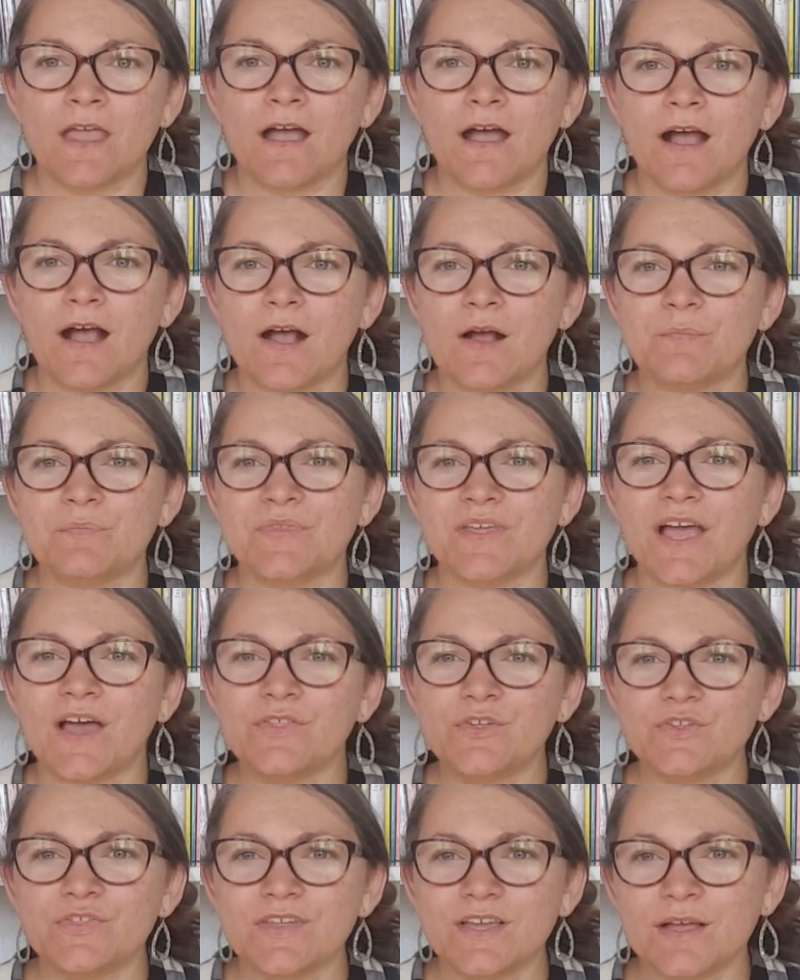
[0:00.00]
Um, the
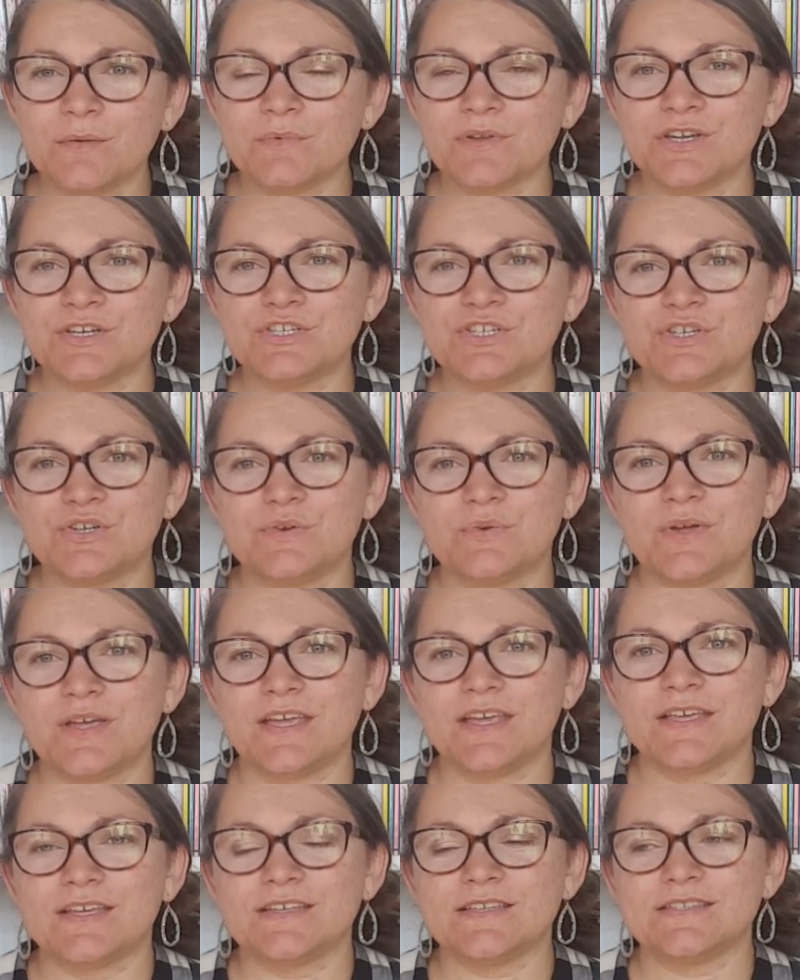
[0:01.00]
other thing I'm going to do
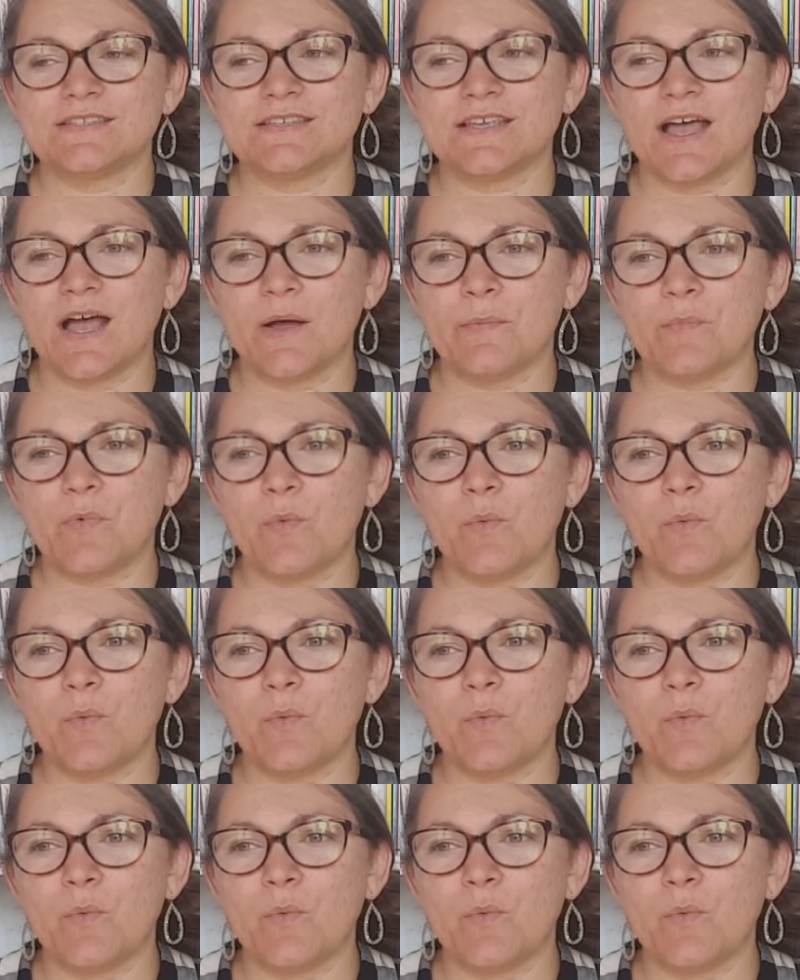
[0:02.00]
is um,